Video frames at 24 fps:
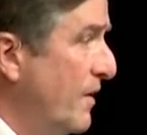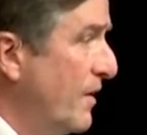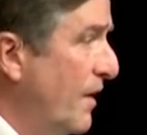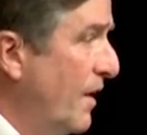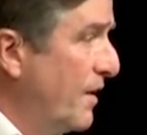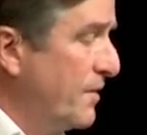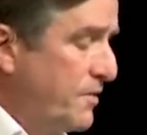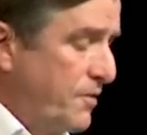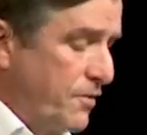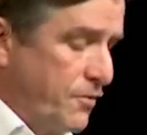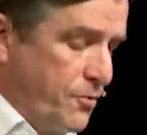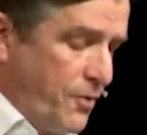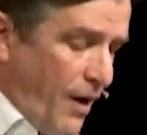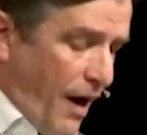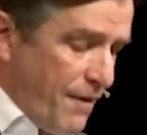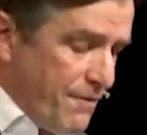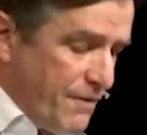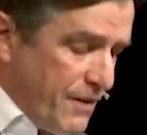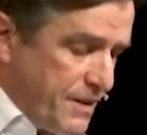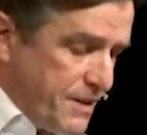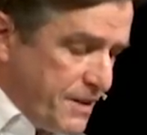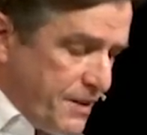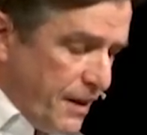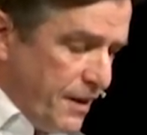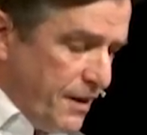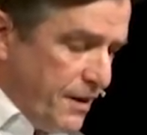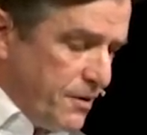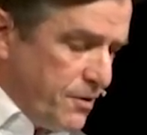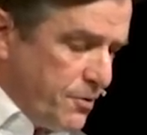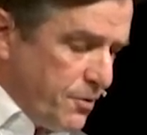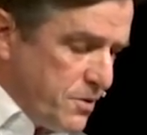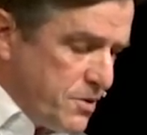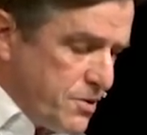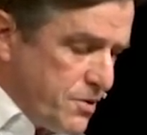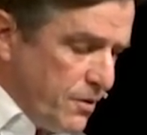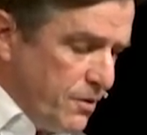and gravitated
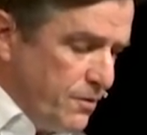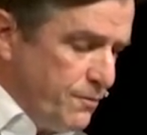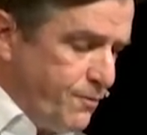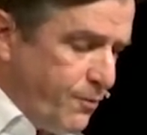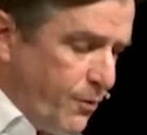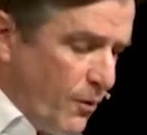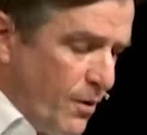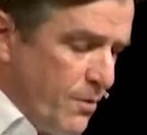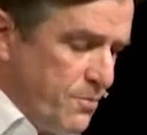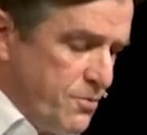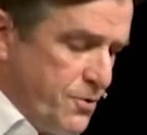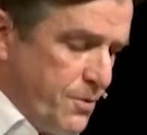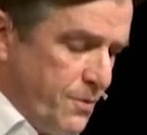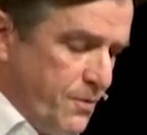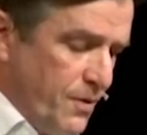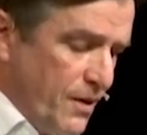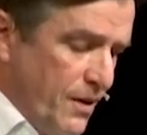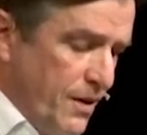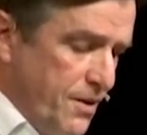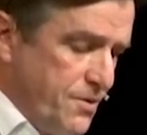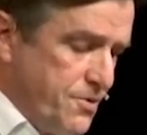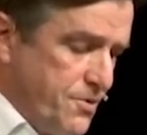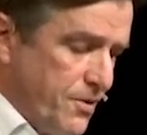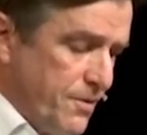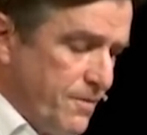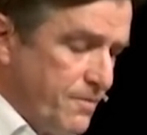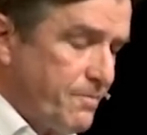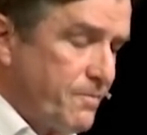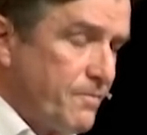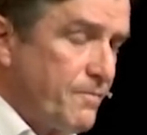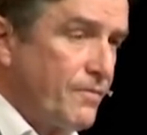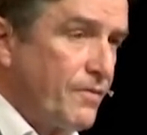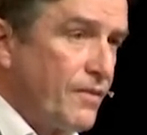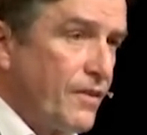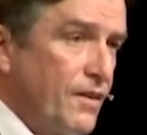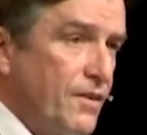to its own forms of religion,
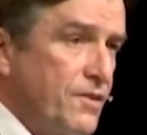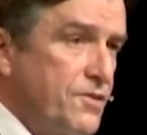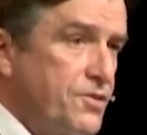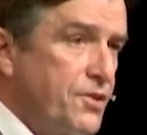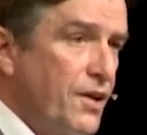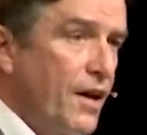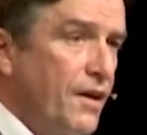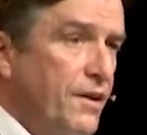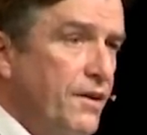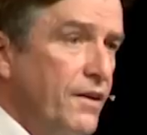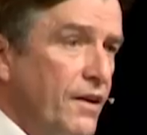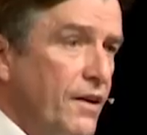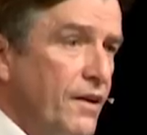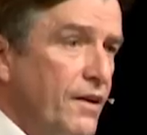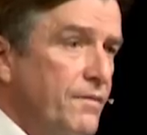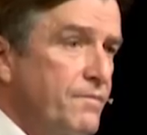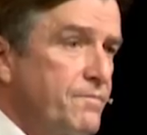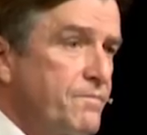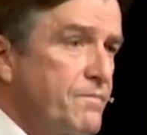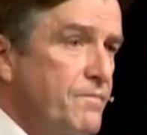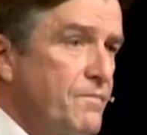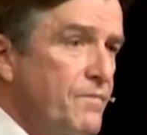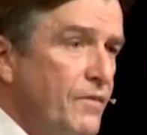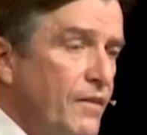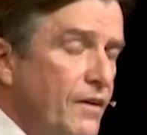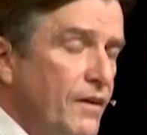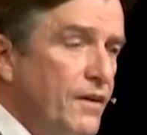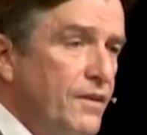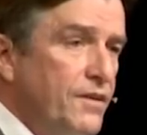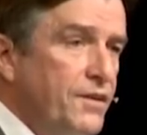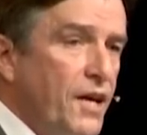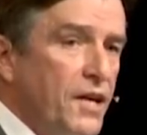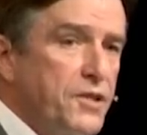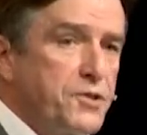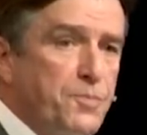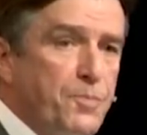suddenly,
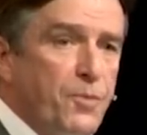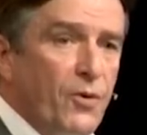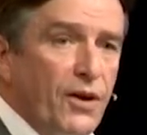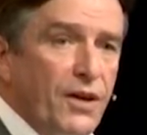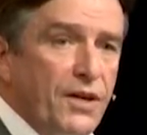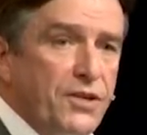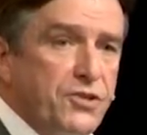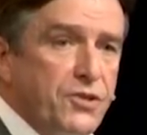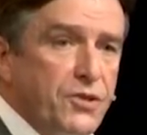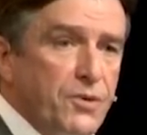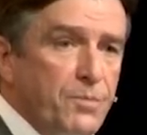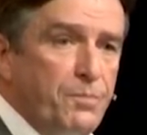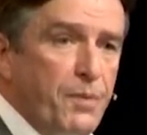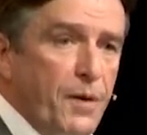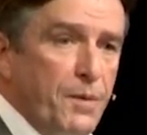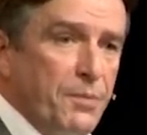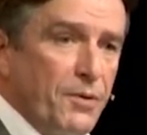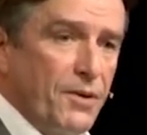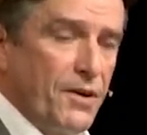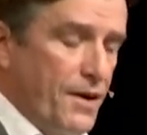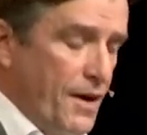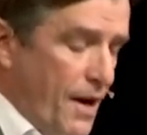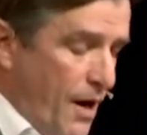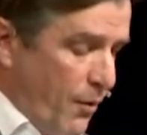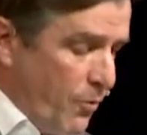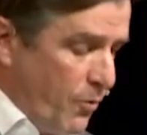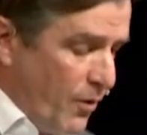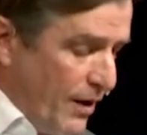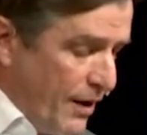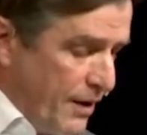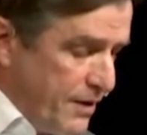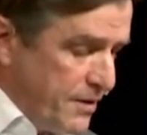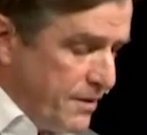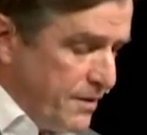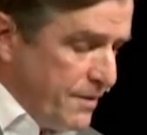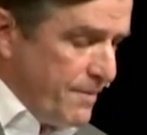in desperation, people are now
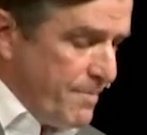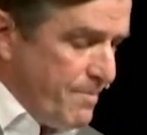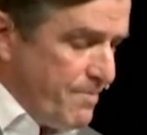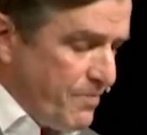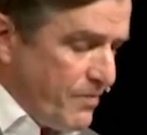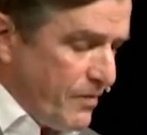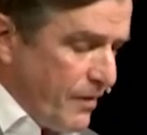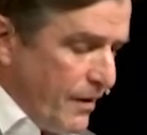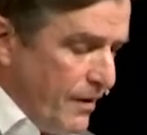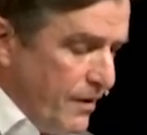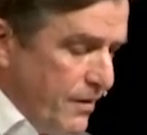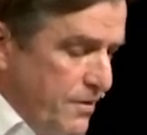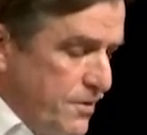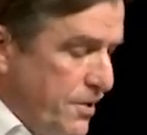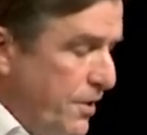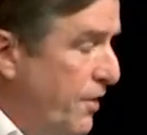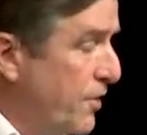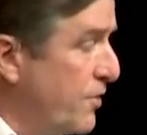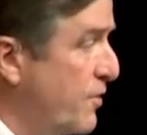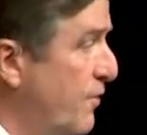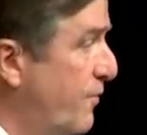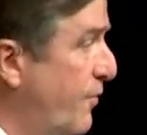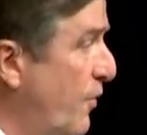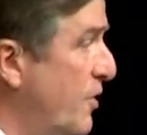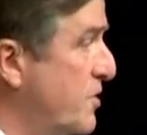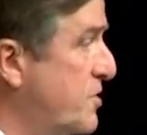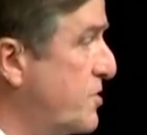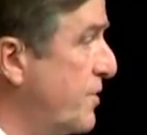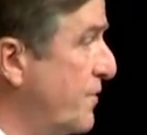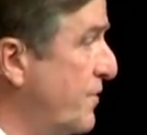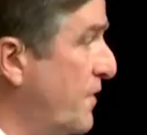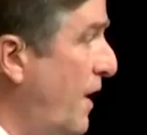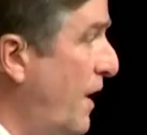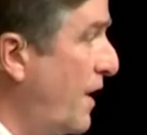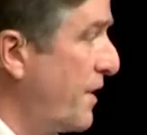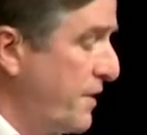willing to hear the voice
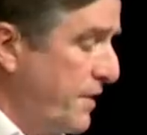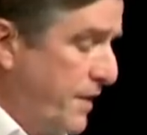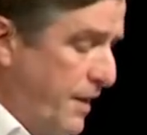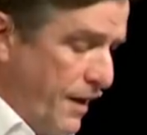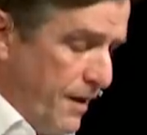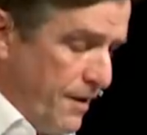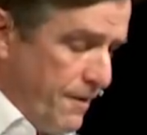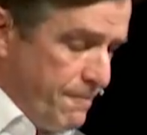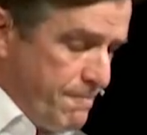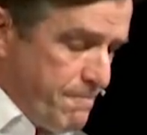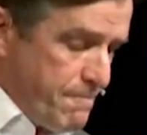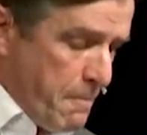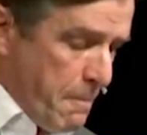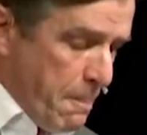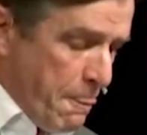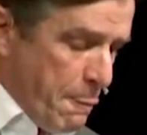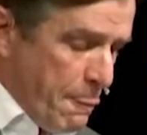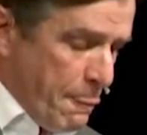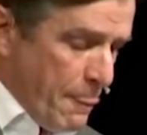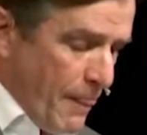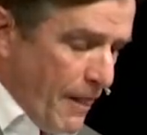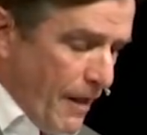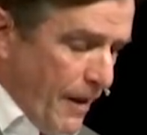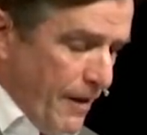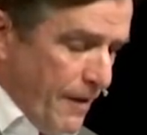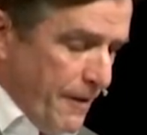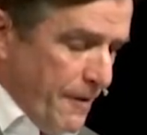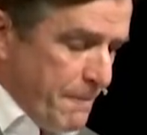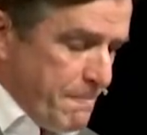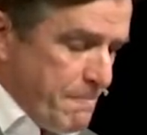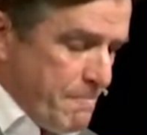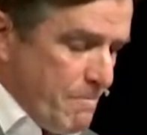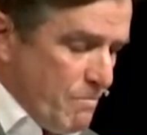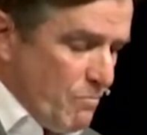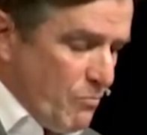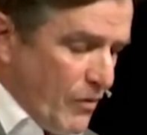of God again.
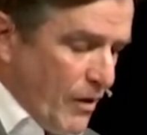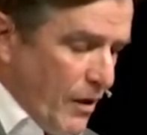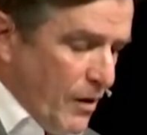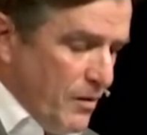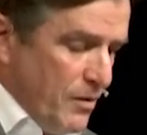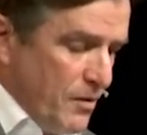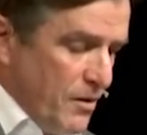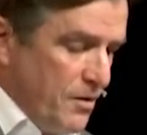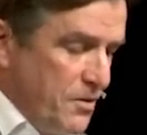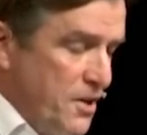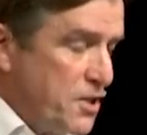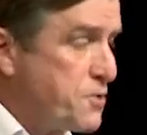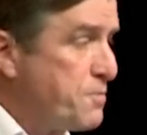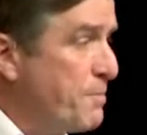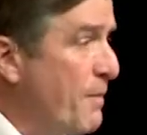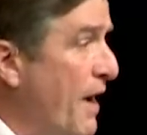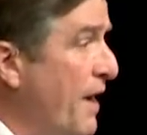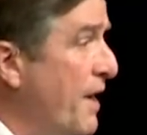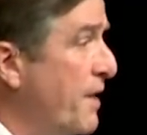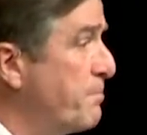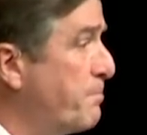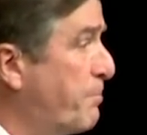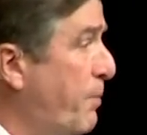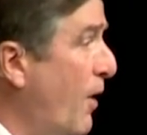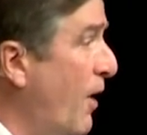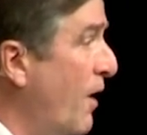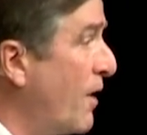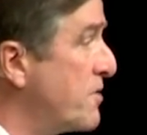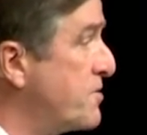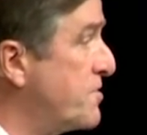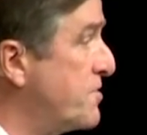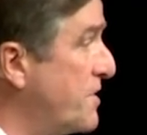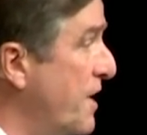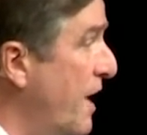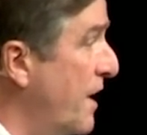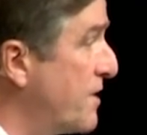And this man, Paul,
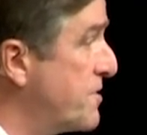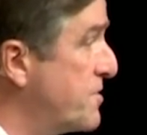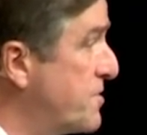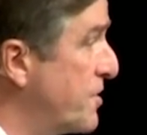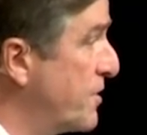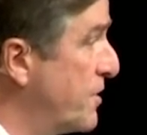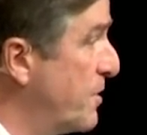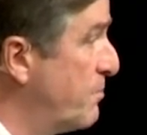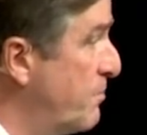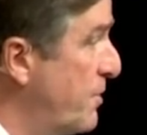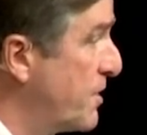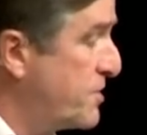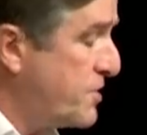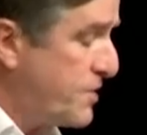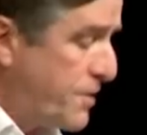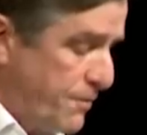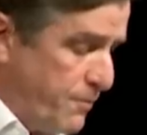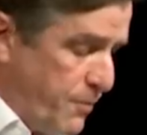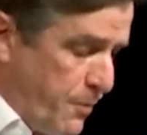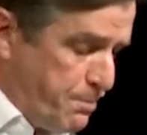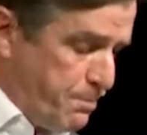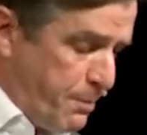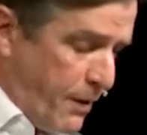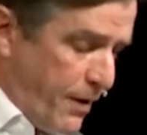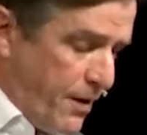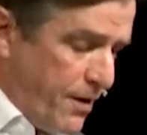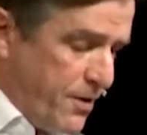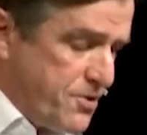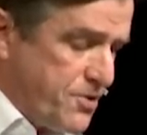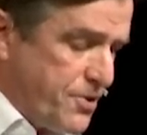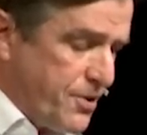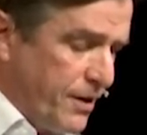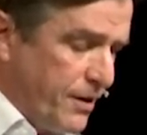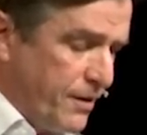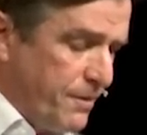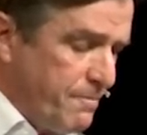stands in the midst of a
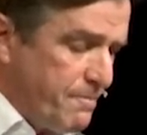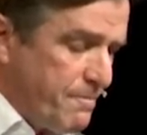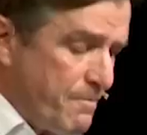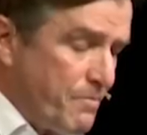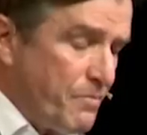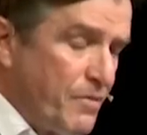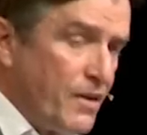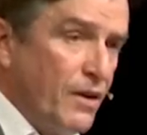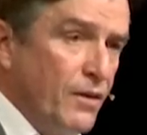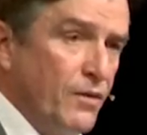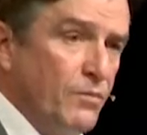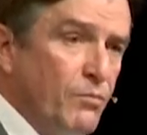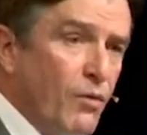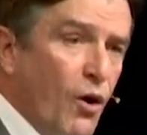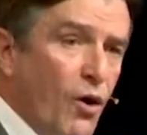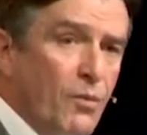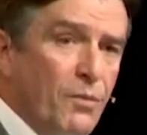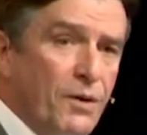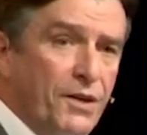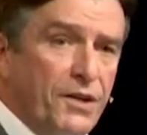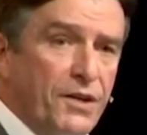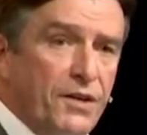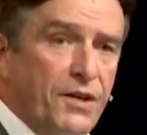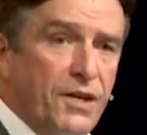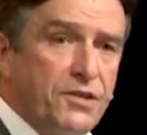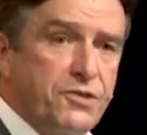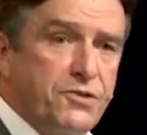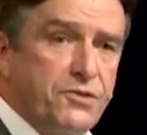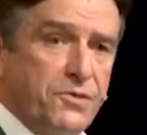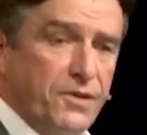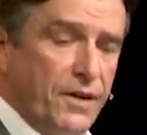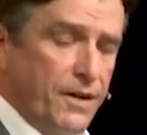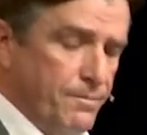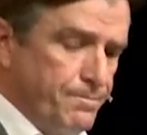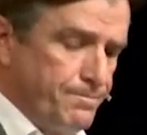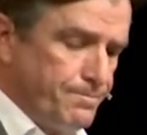perishing moment in
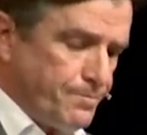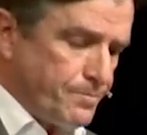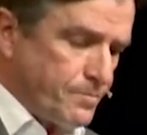history.